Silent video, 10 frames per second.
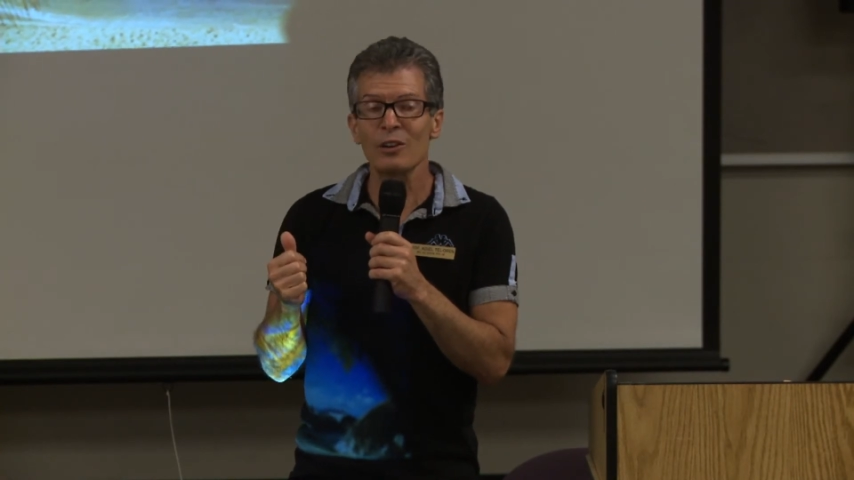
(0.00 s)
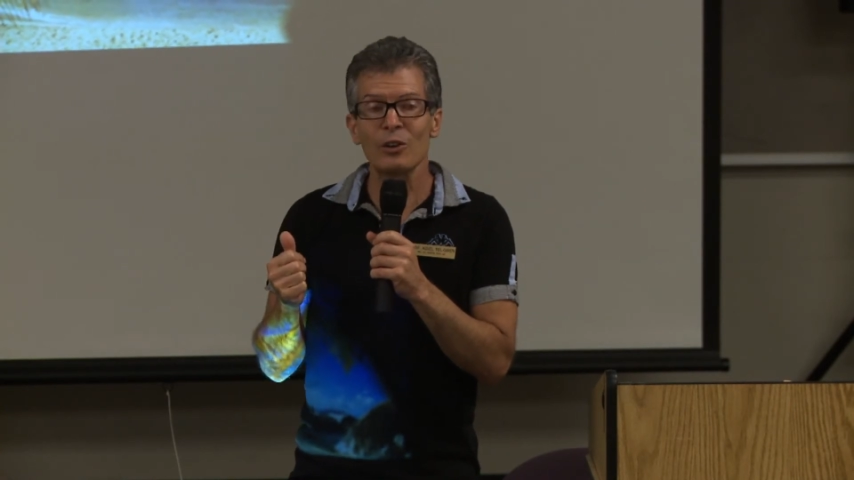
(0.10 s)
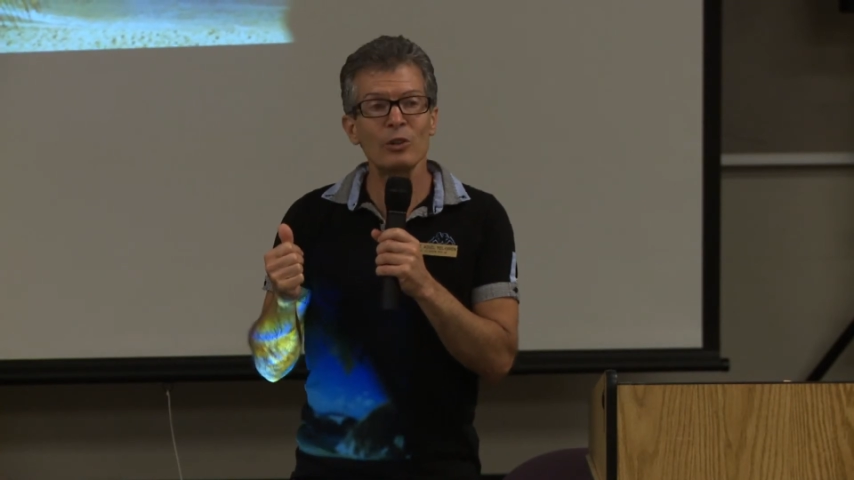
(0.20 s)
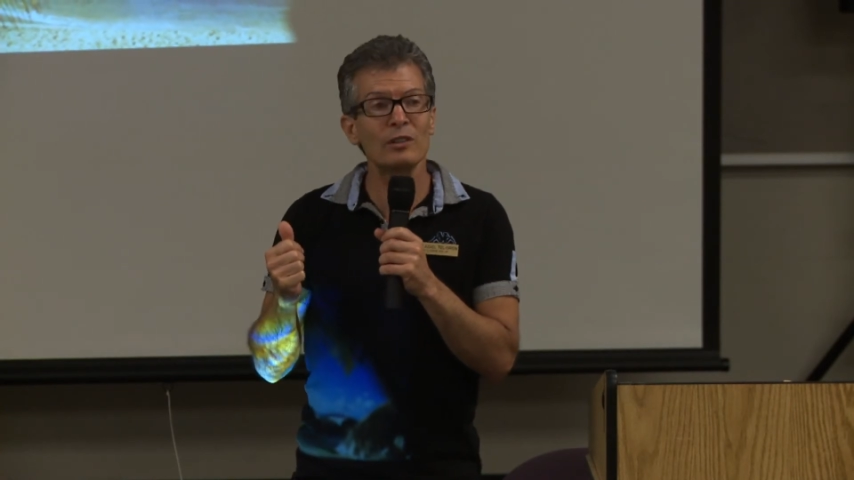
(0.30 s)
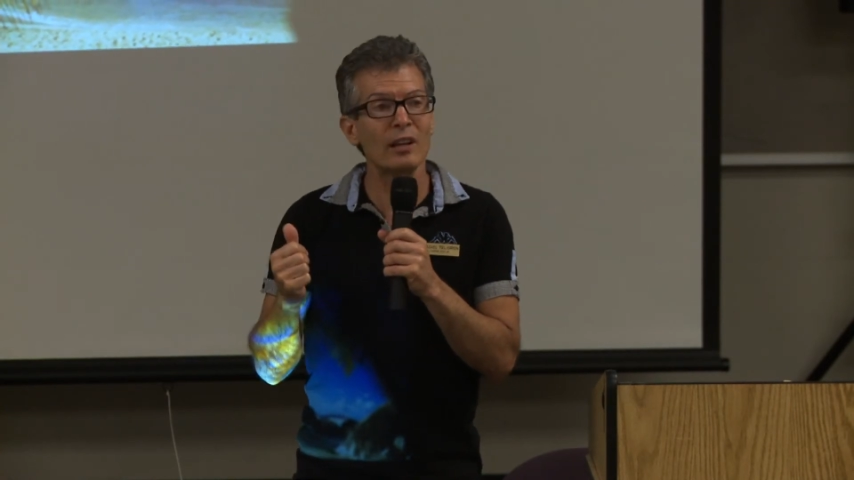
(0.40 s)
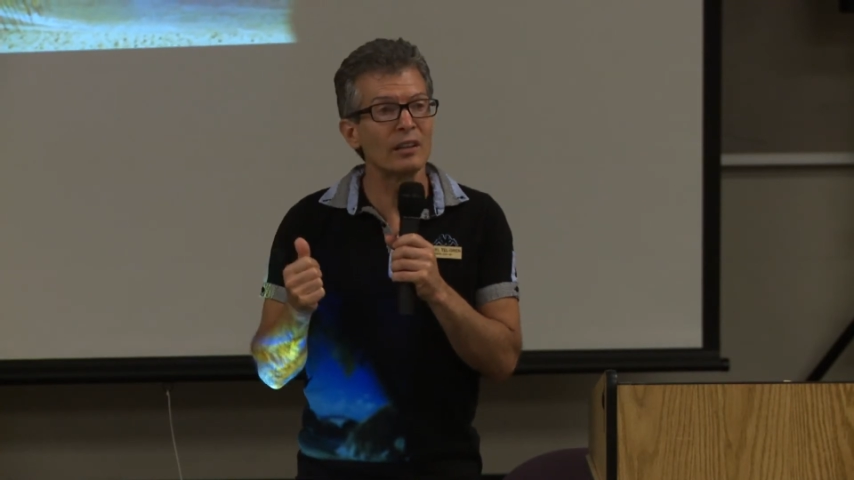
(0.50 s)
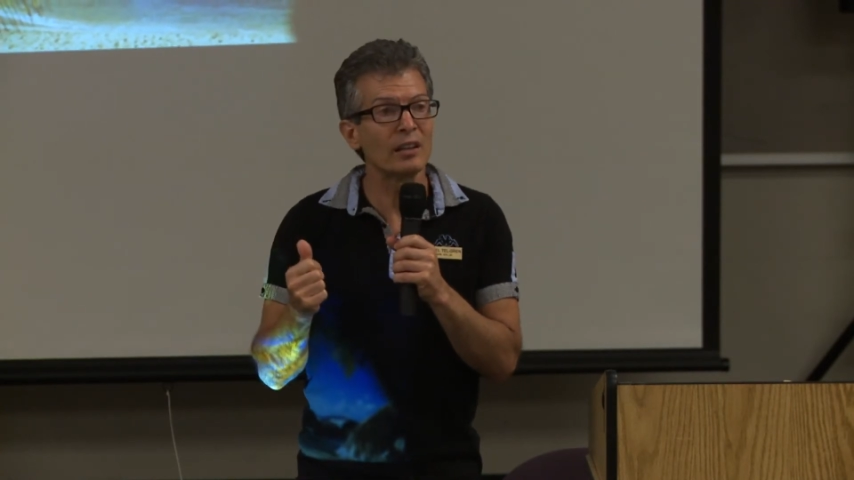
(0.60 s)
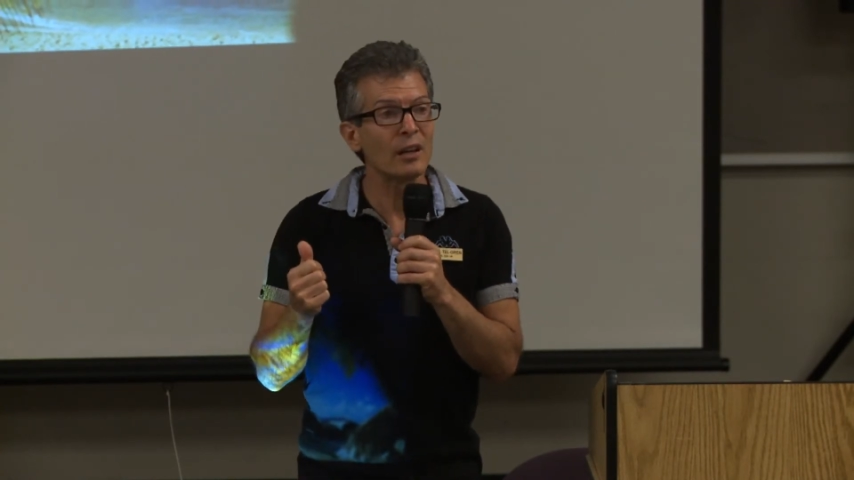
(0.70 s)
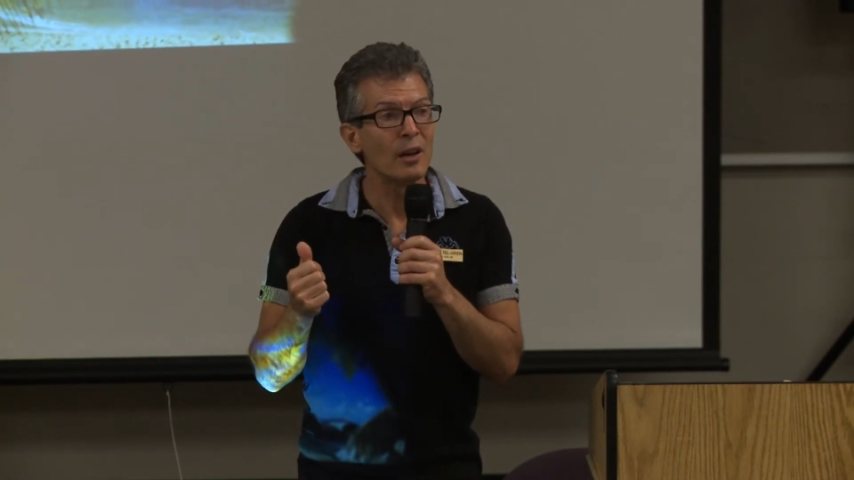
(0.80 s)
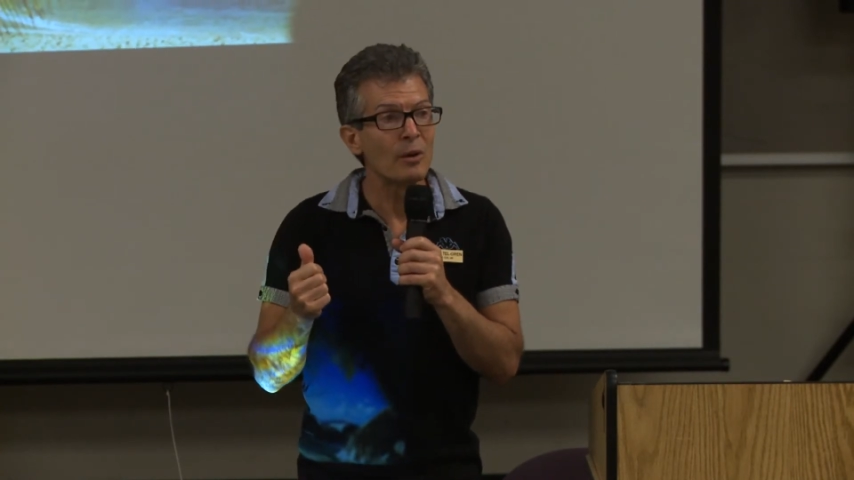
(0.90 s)

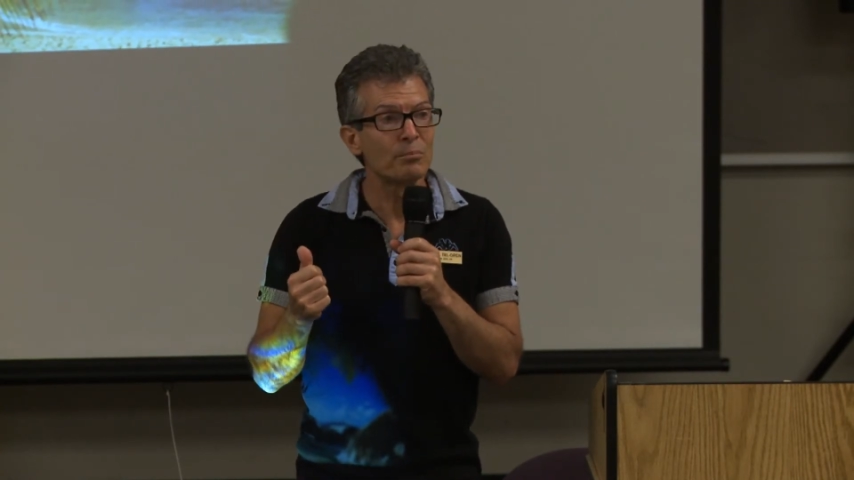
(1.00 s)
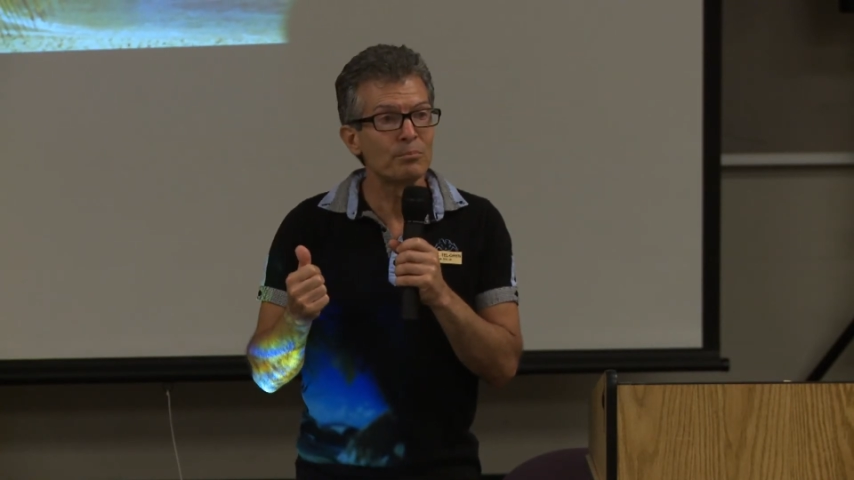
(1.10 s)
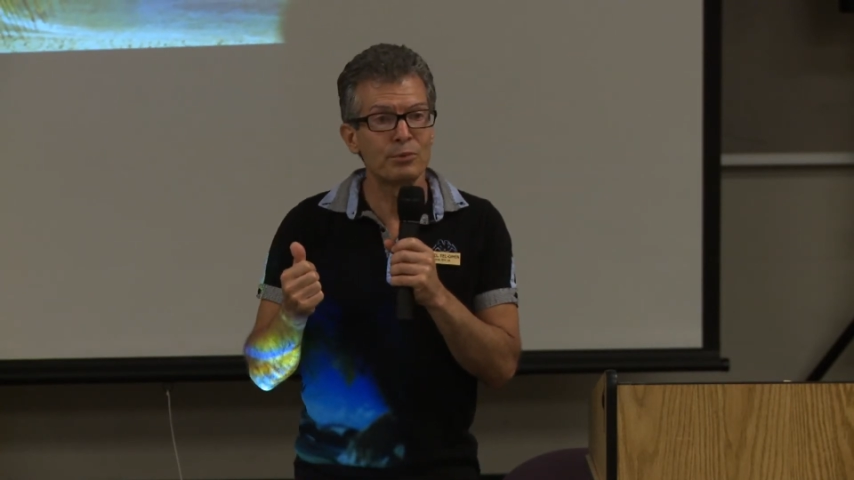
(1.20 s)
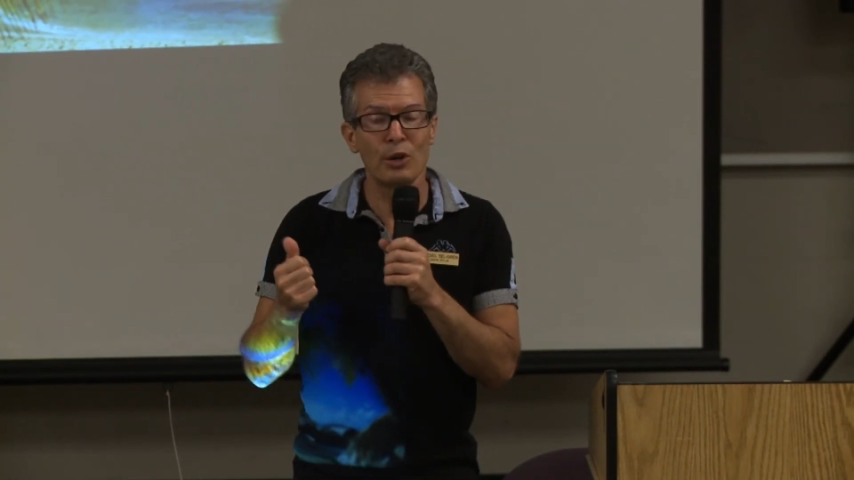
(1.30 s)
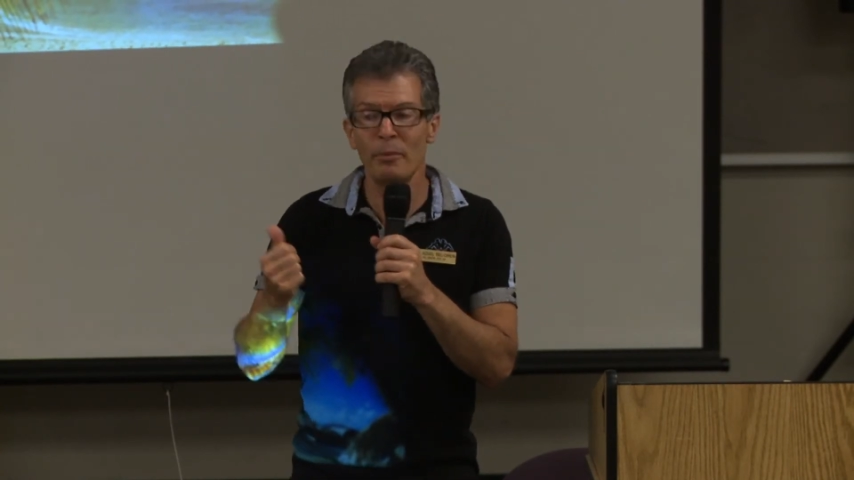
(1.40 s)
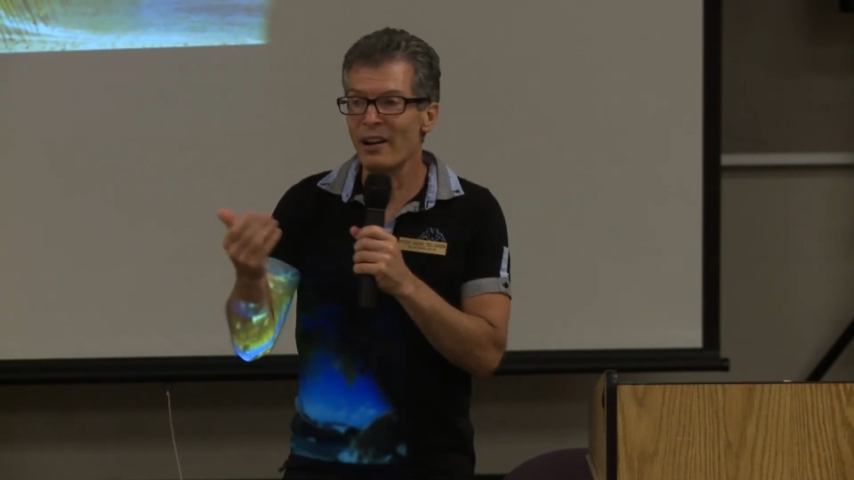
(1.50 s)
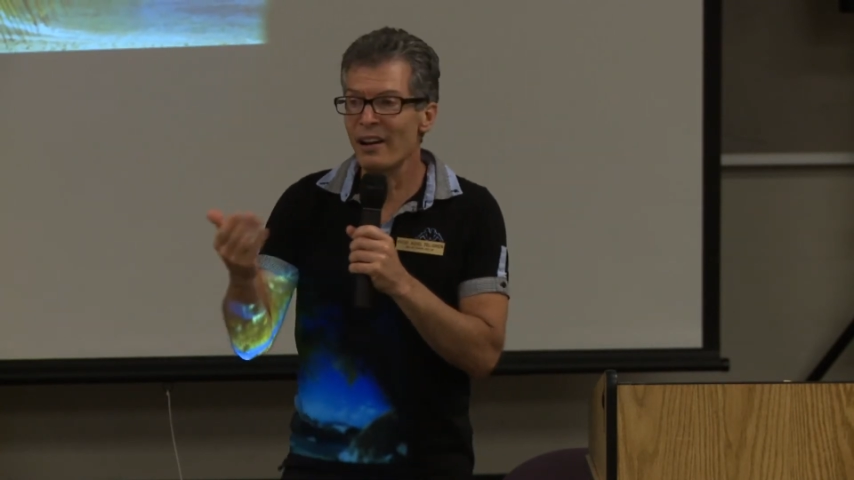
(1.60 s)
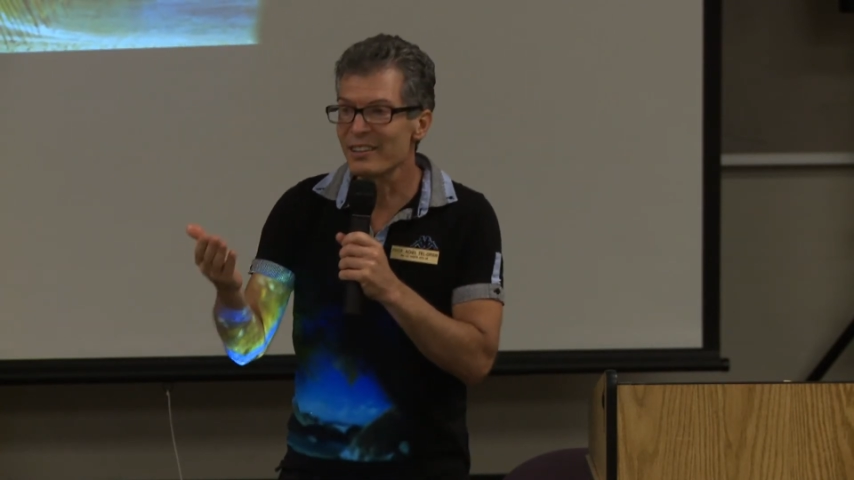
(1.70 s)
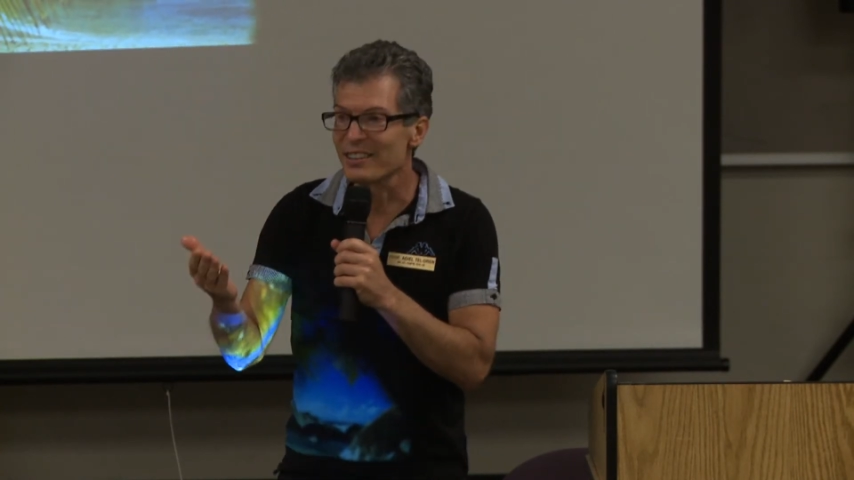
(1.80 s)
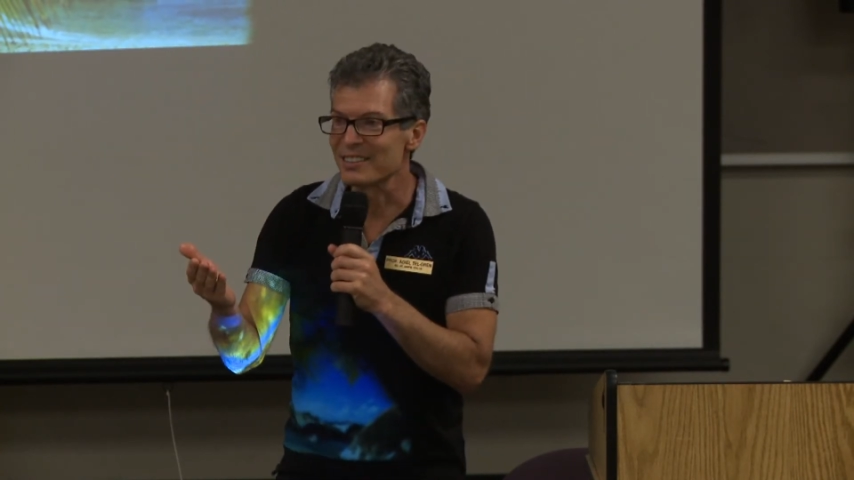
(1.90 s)
containing
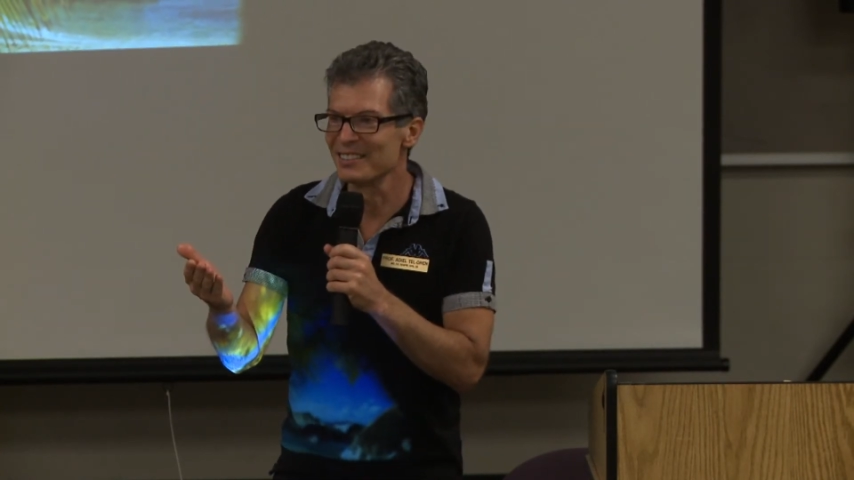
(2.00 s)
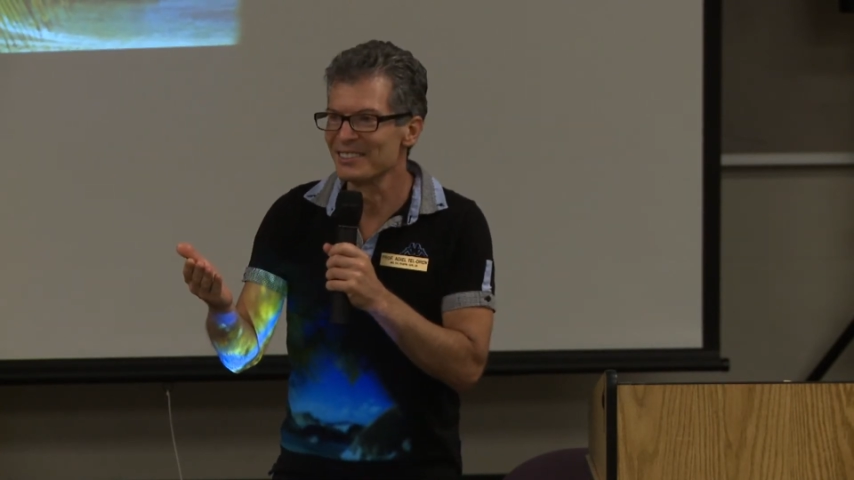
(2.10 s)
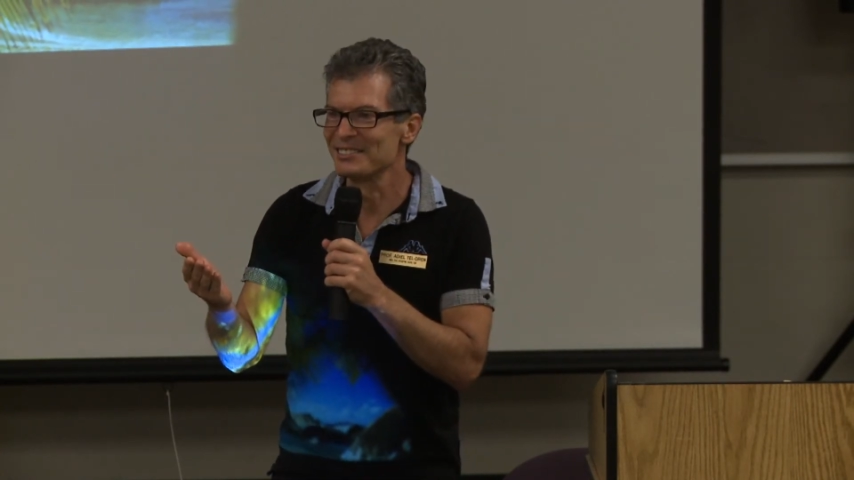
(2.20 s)
probiotics.